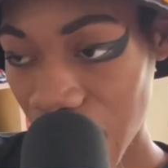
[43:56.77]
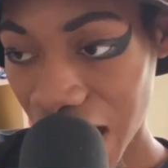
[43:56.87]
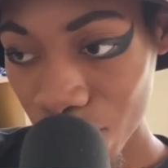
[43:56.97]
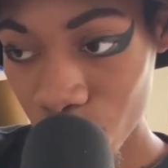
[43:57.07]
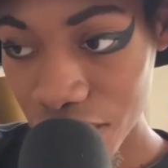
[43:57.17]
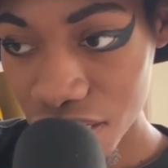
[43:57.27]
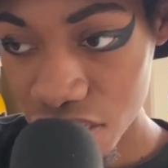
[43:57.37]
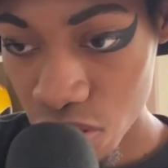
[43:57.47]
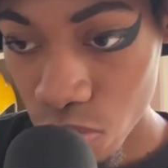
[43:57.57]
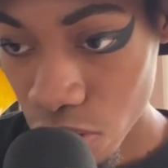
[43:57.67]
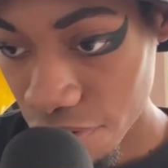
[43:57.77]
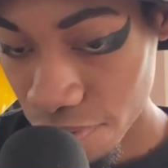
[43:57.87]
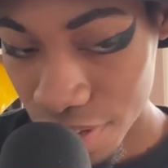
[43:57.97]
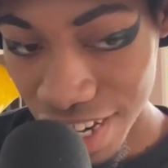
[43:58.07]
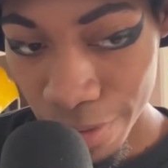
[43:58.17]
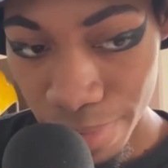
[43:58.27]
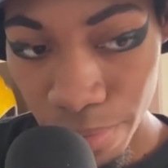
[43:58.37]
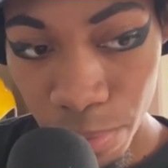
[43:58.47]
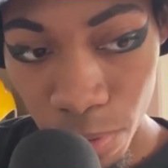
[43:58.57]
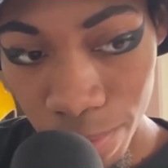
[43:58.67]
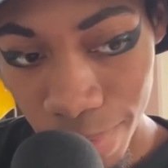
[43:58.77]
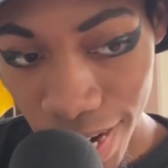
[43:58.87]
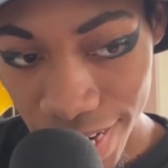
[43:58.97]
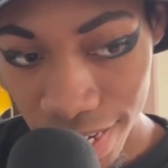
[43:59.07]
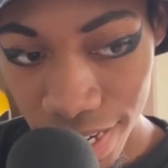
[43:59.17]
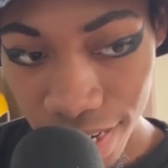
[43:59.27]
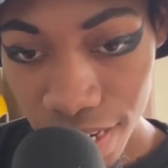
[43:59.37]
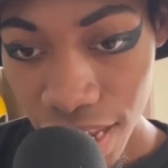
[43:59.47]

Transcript: I waited so long for this album. I remember buying it,